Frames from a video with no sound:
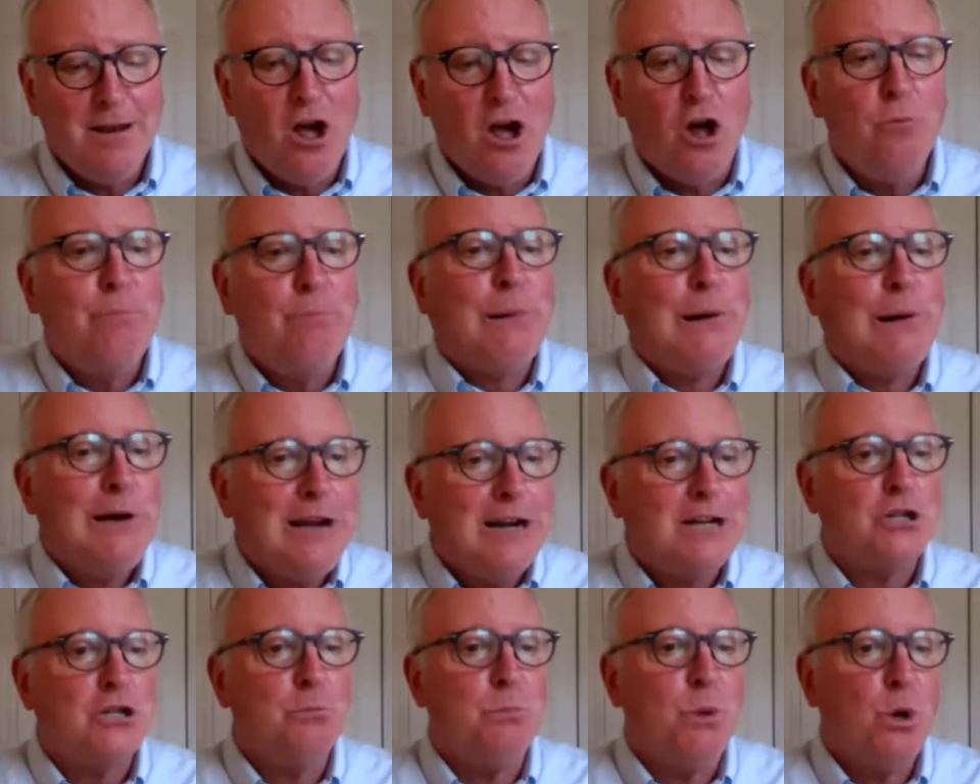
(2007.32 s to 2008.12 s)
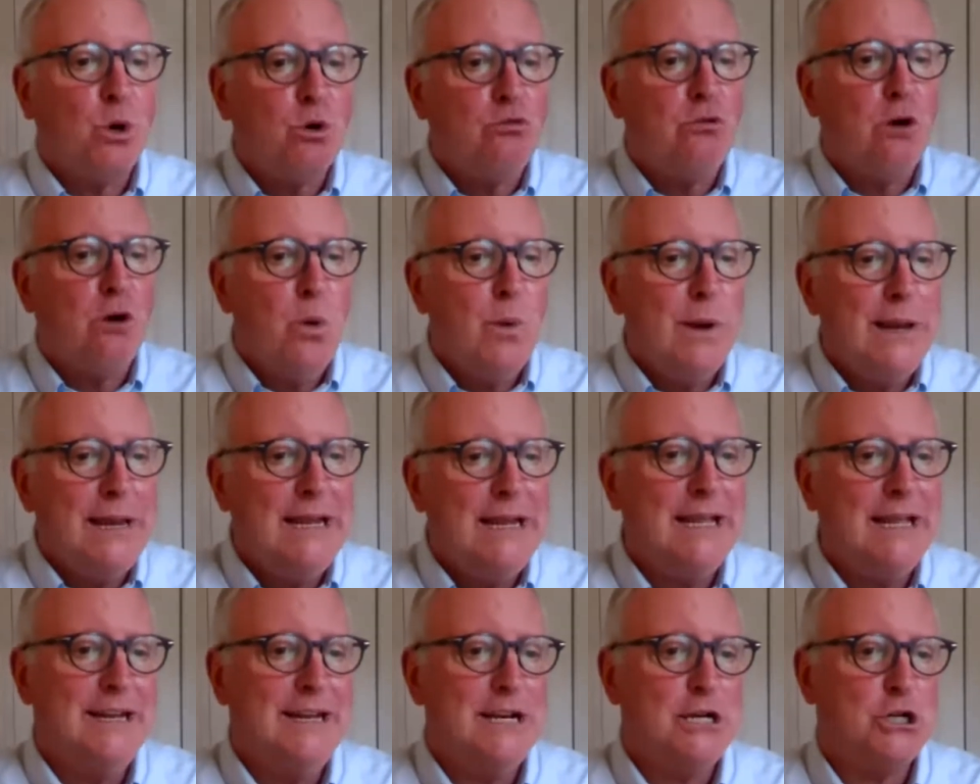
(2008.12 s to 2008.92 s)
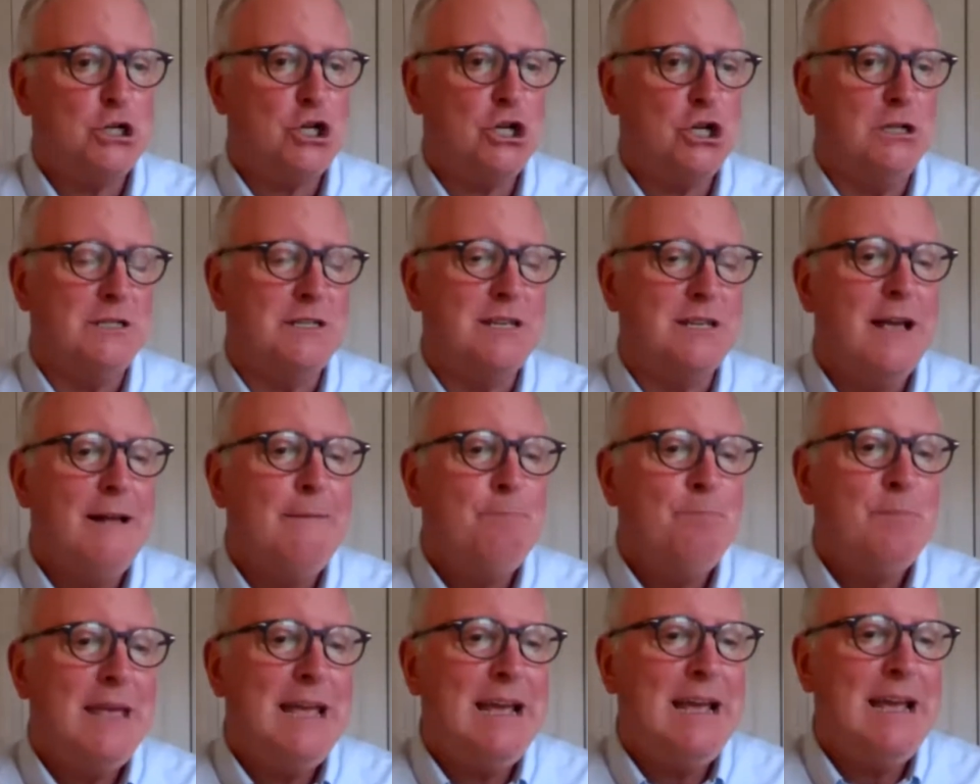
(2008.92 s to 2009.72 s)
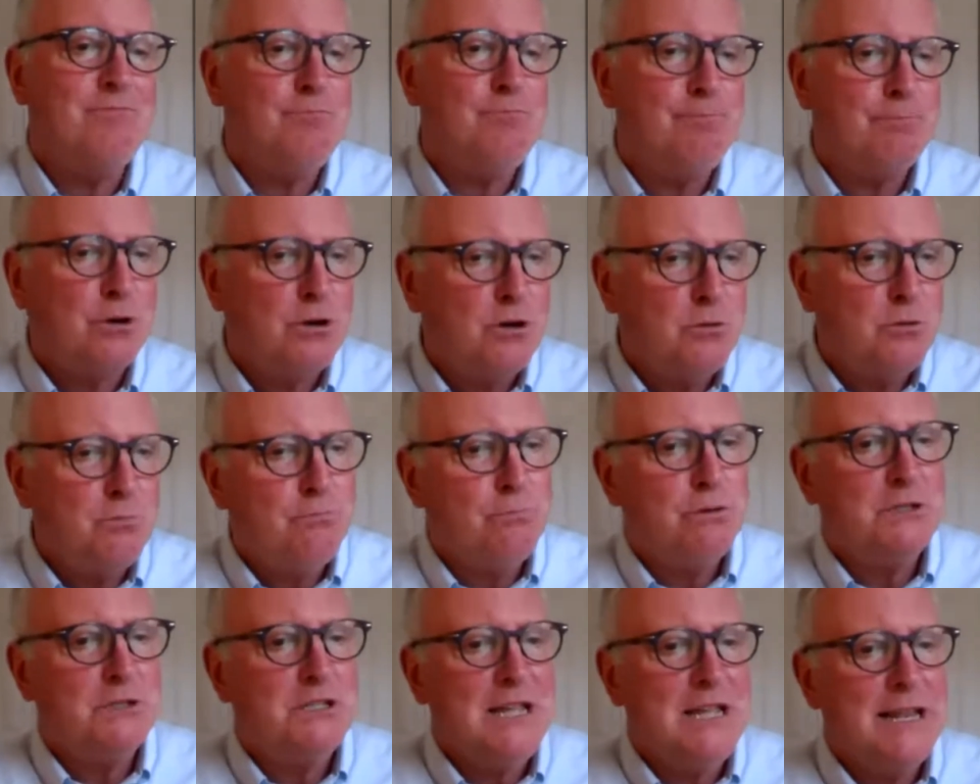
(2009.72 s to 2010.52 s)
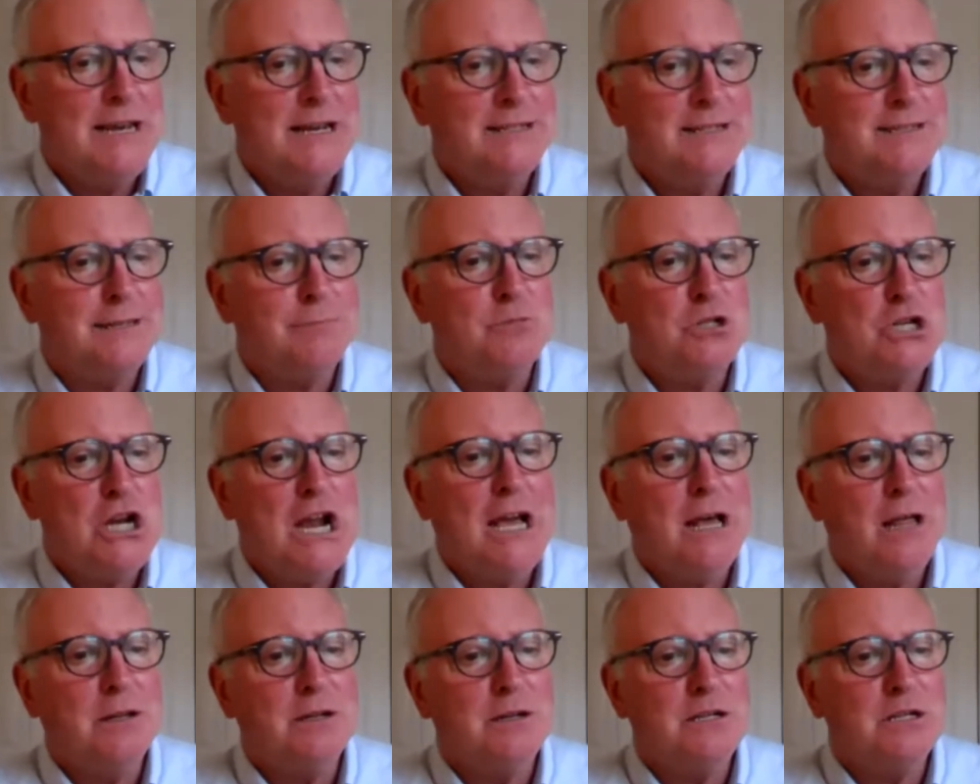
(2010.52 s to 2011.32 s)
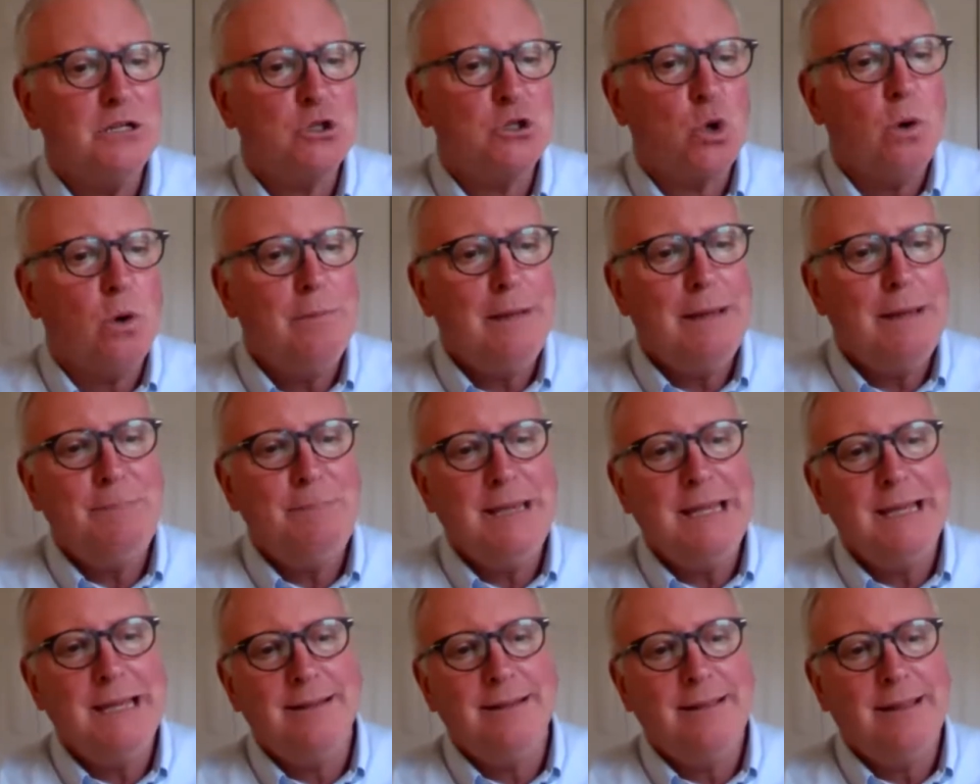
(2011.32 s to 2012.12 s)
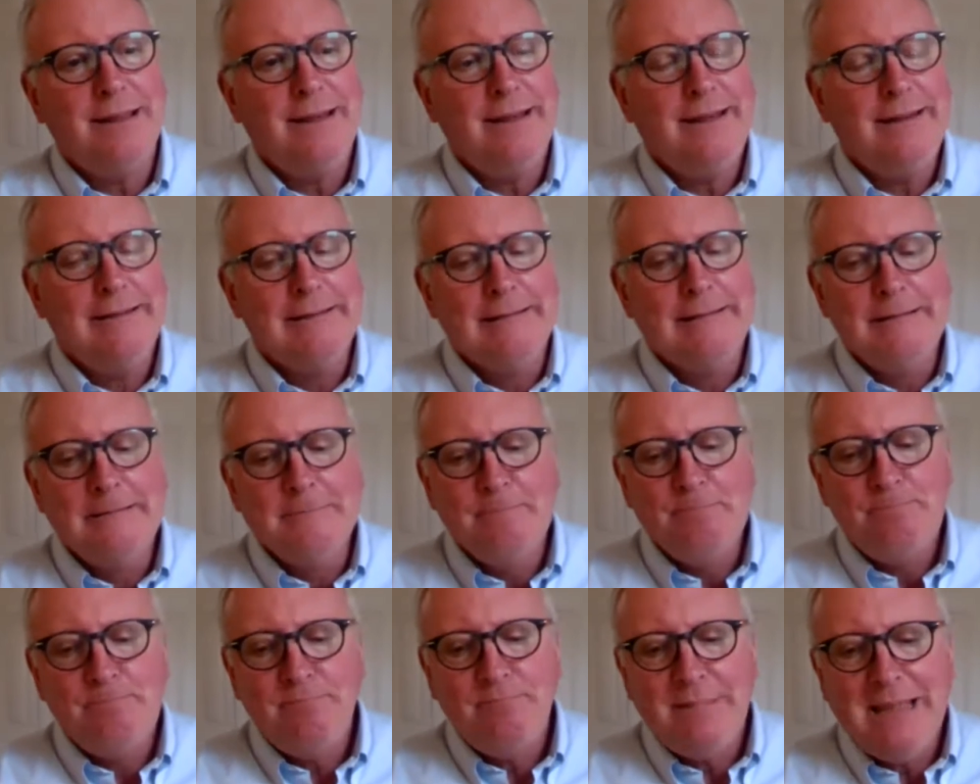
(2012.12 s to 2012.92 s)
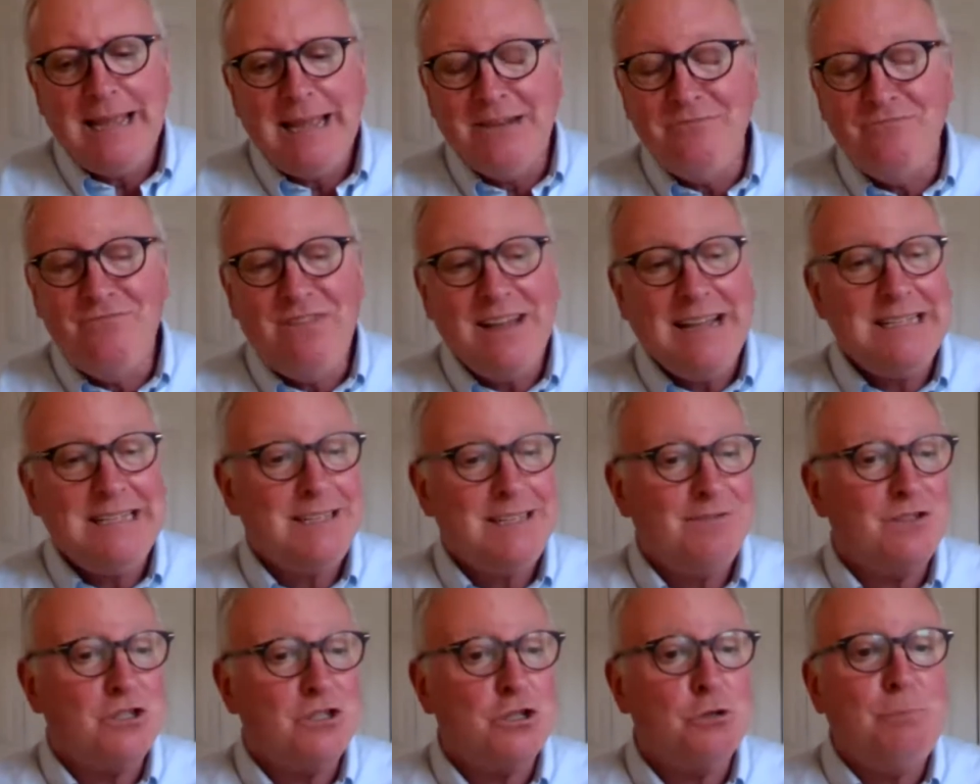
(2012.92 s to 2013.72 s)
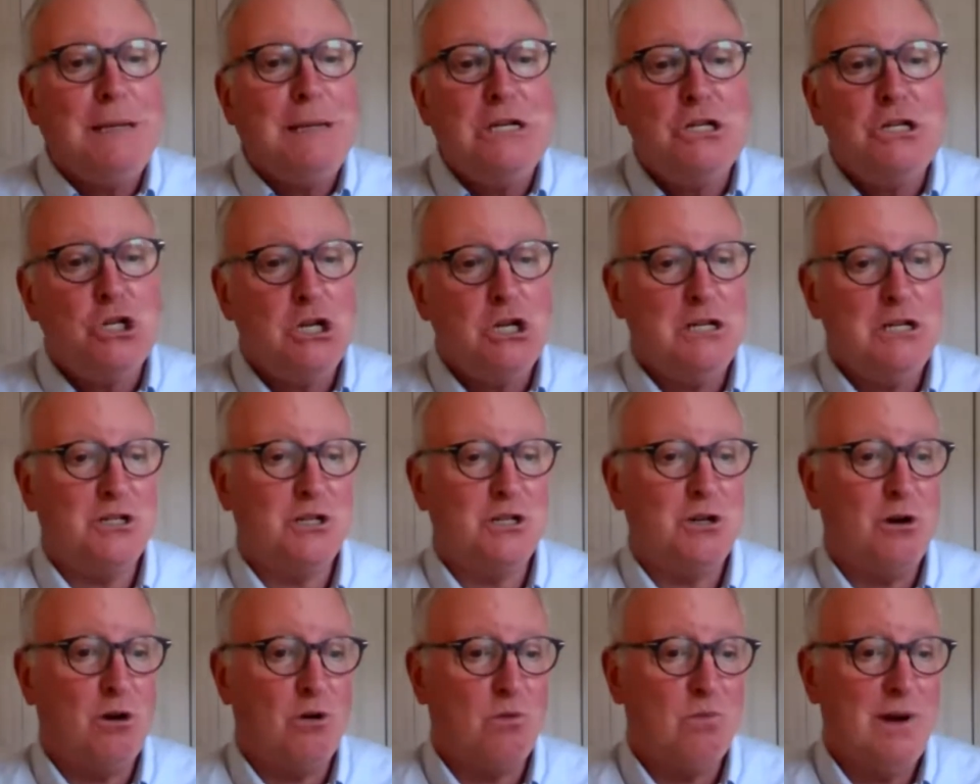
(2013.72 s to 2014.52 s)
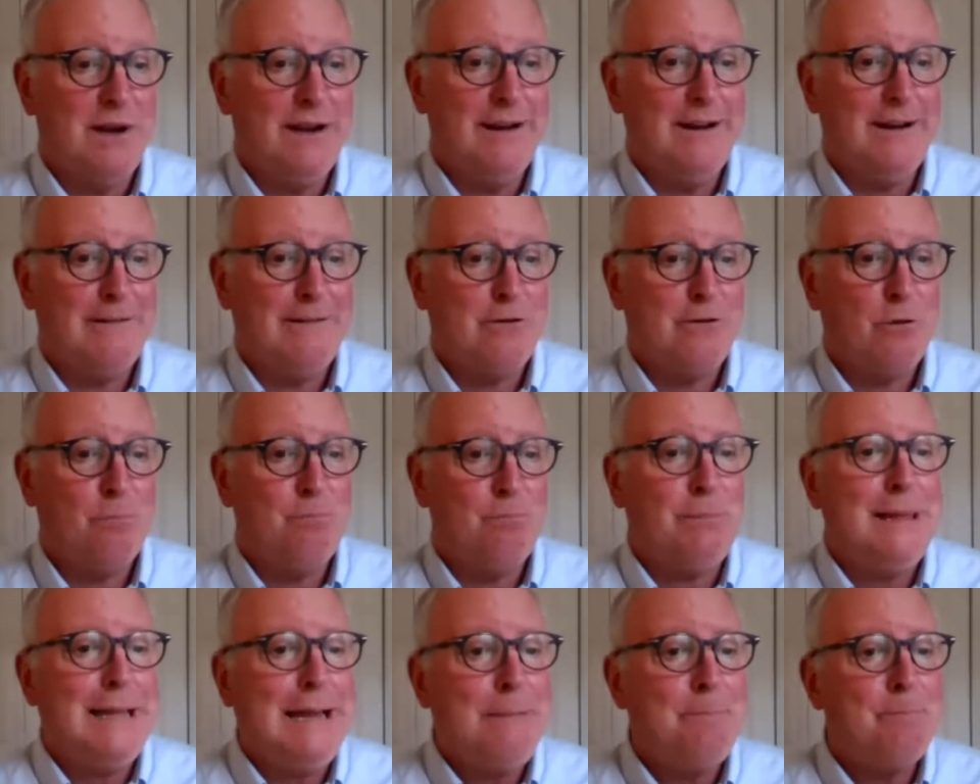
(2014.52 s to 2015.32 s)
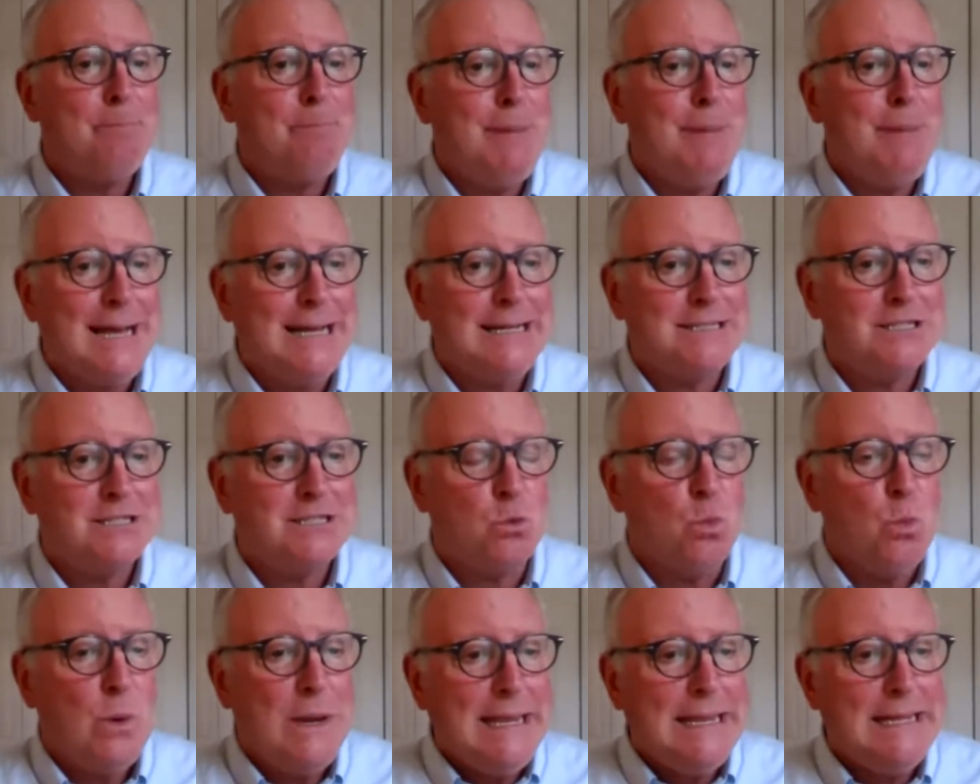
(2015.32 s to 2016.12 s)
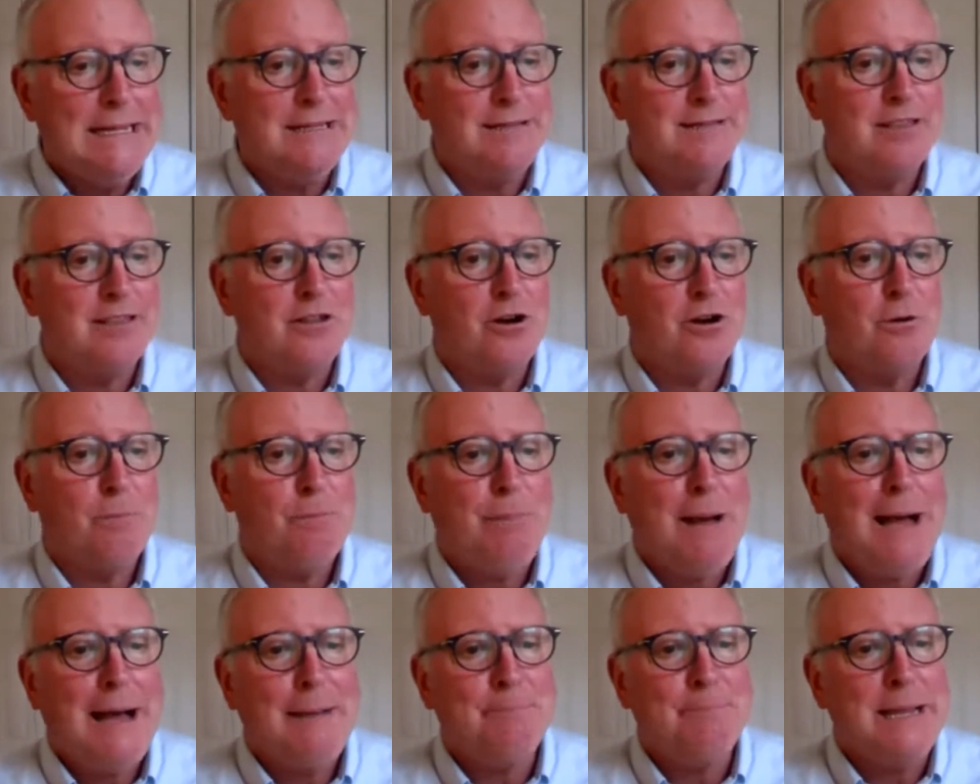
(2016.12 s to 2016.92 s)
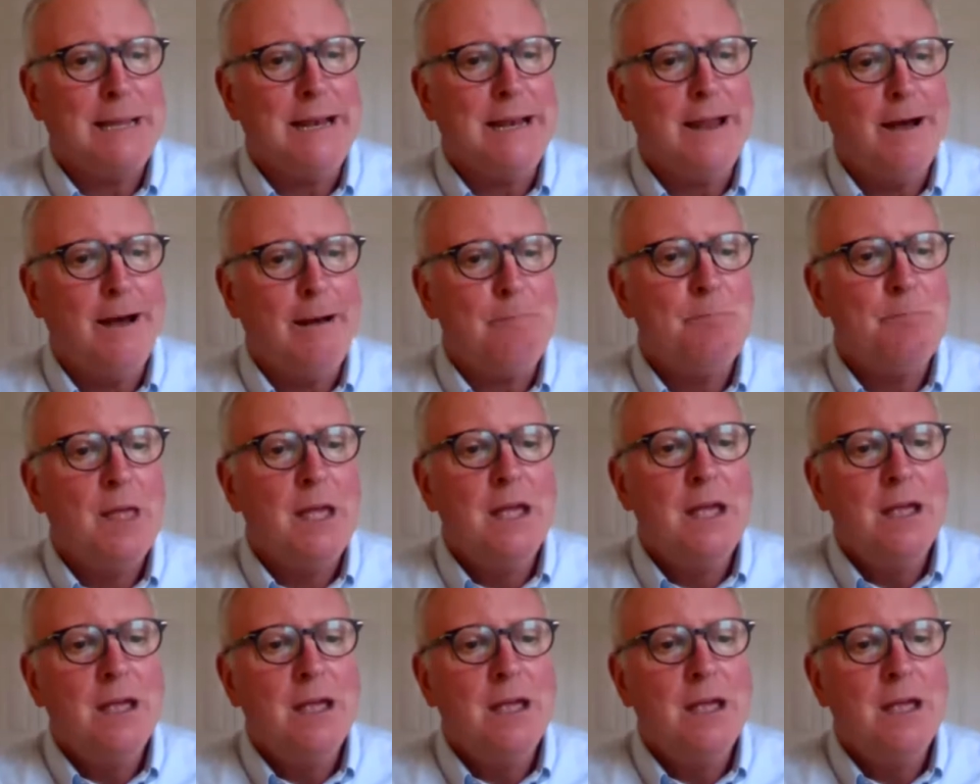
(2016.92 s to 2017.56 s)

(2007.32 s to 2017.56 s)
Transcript: unpredictable growing conditions have presented some challenges, or maybe in the invasive species arena or plant pests, weeds that are popping up?